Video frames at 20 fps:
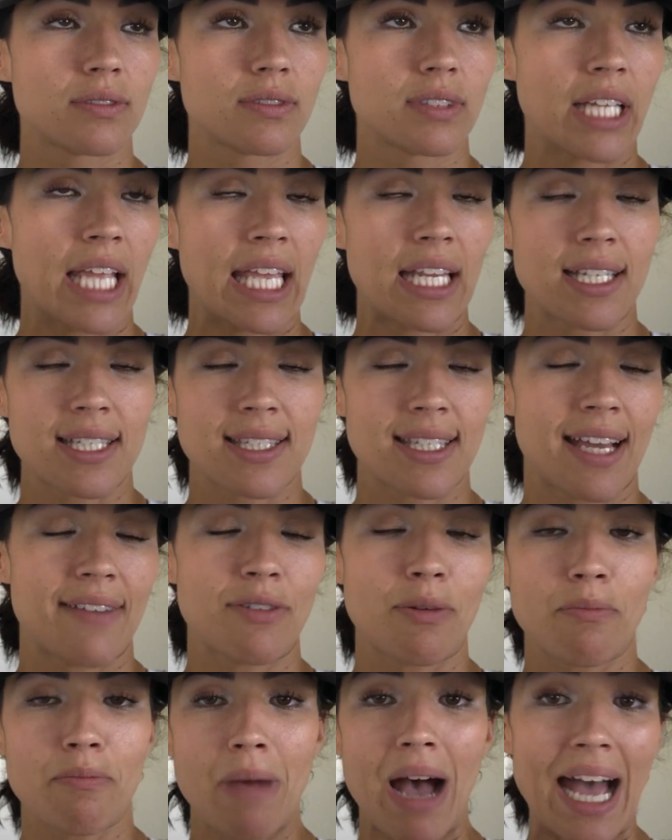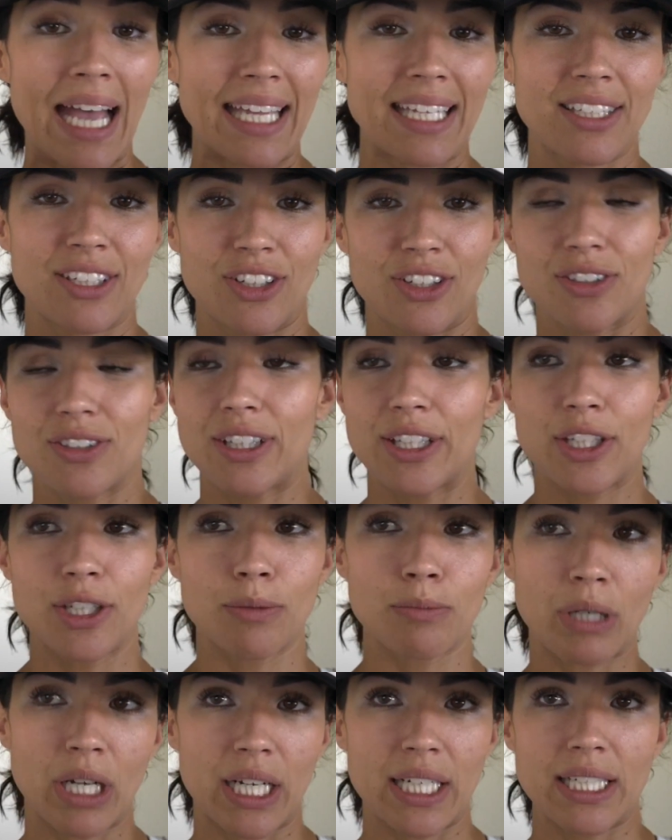it doesn't have a mind, you know, like
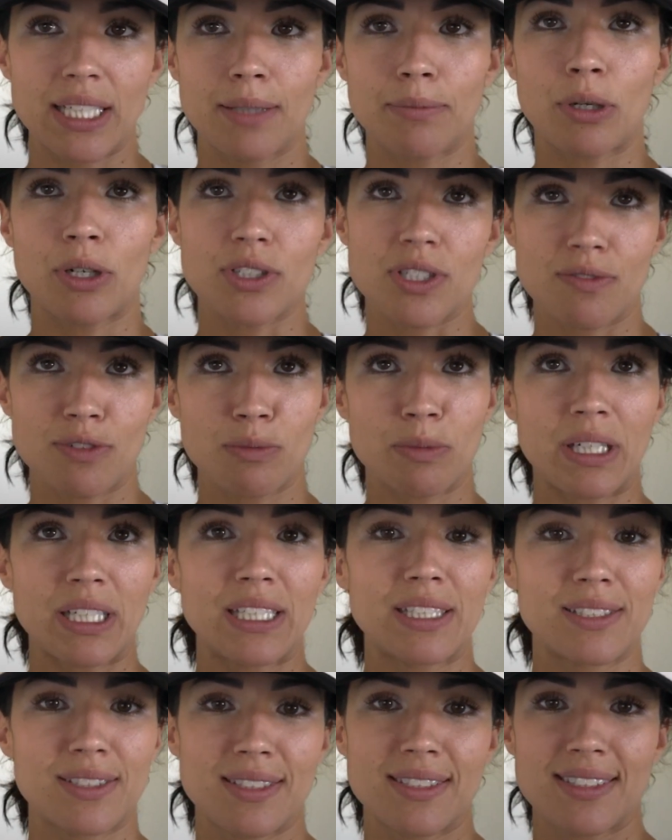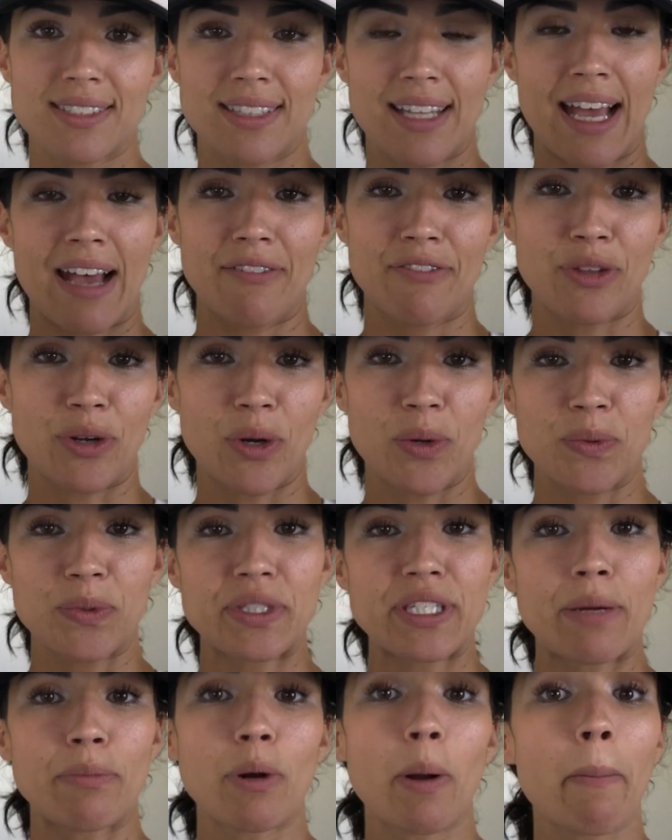your body, parts of your body have their
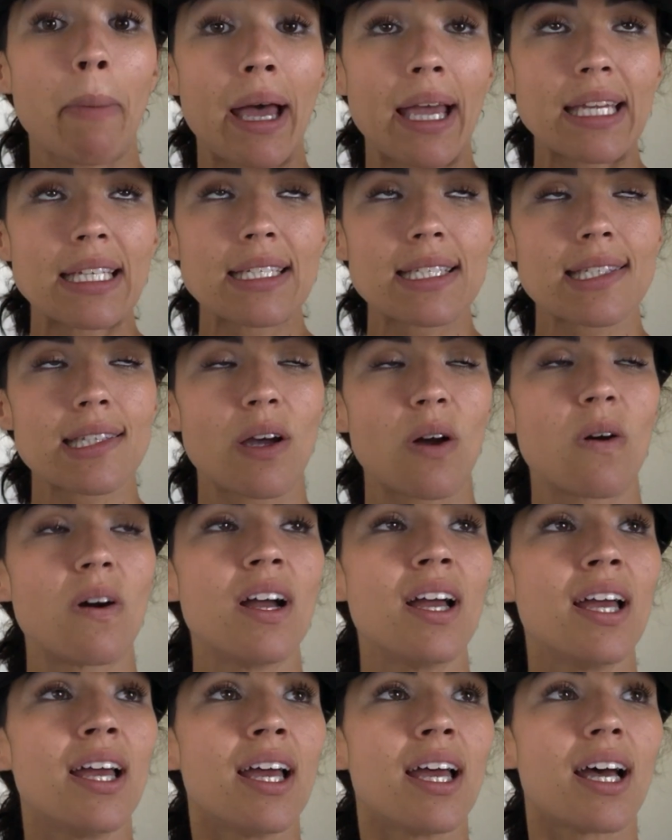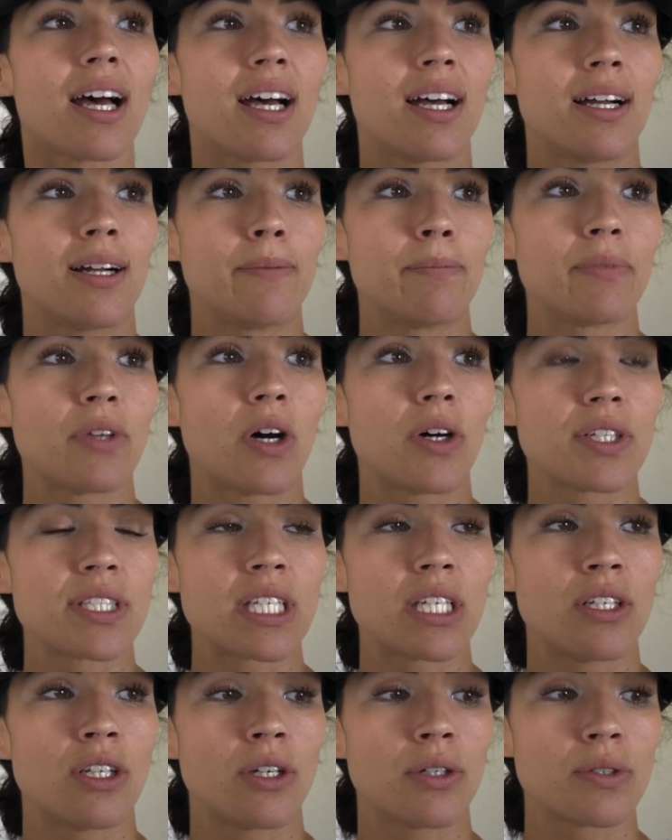own separate mind. So all
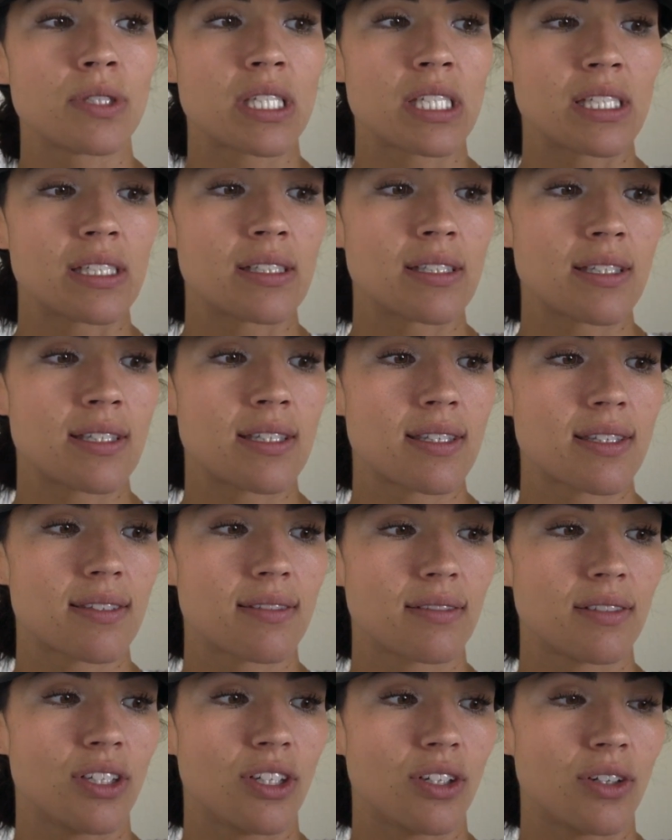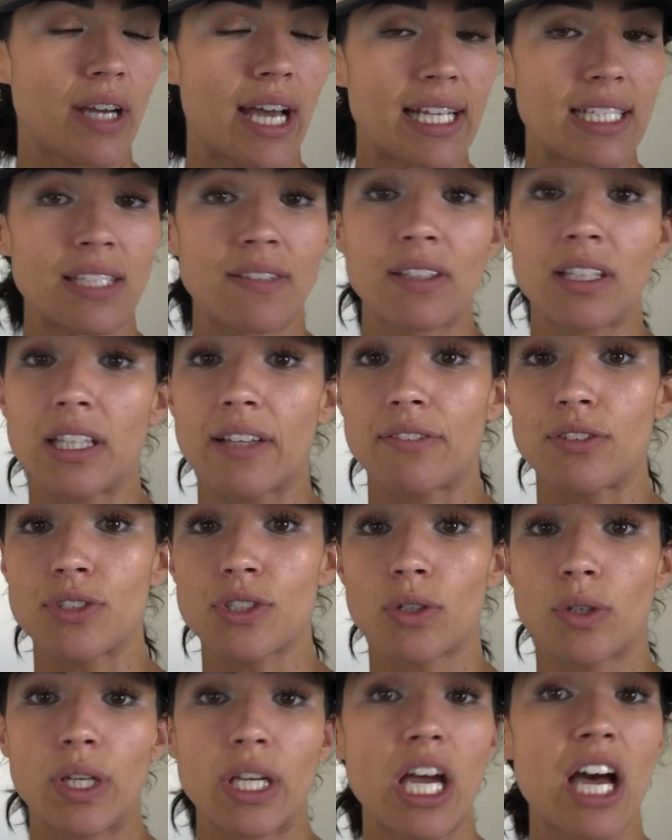it knows is, you know, activity
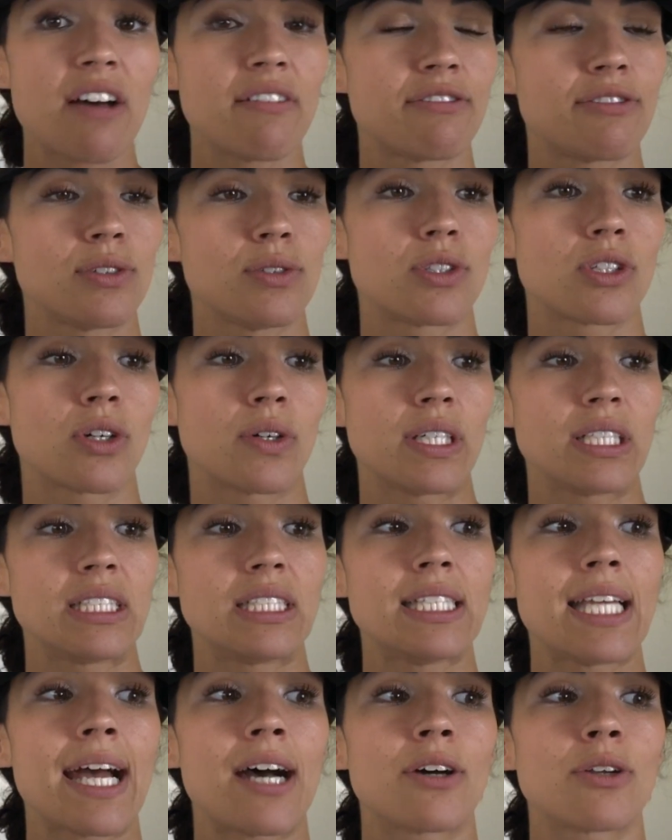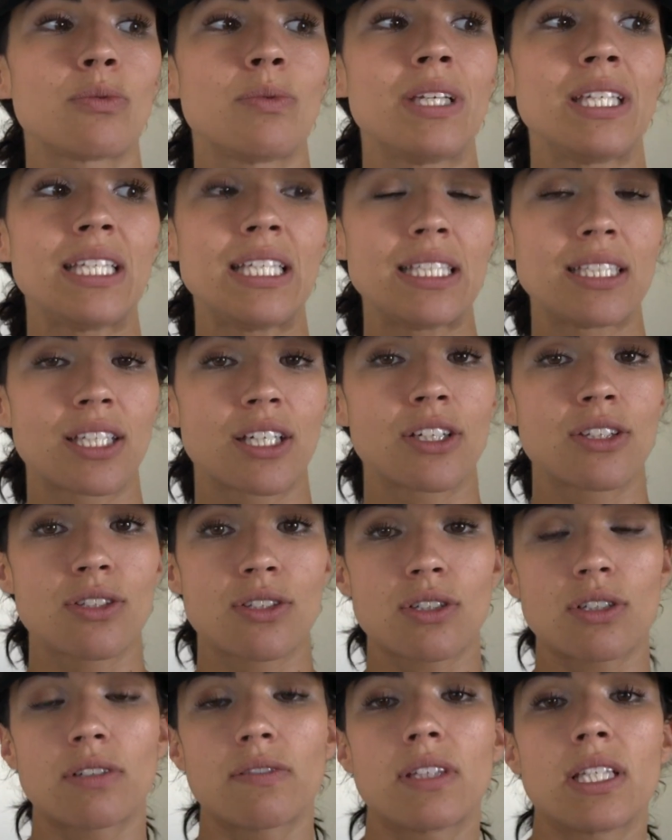levels going up, food's going down, we need to
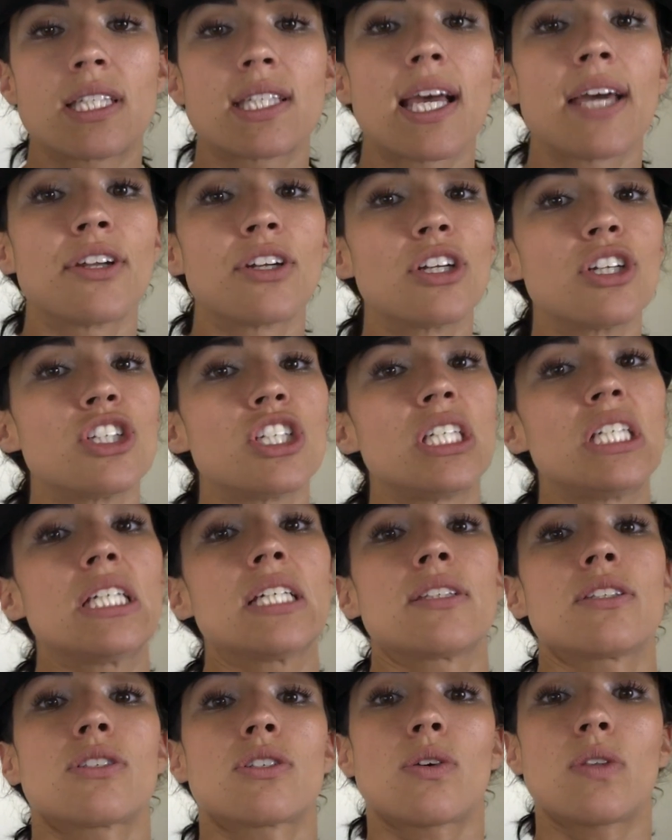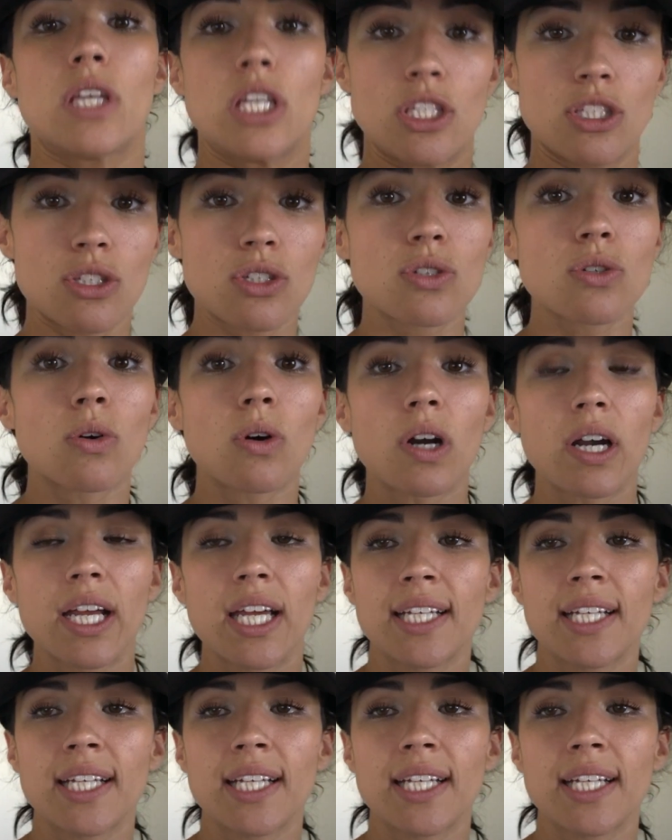conserve this energy, and so they store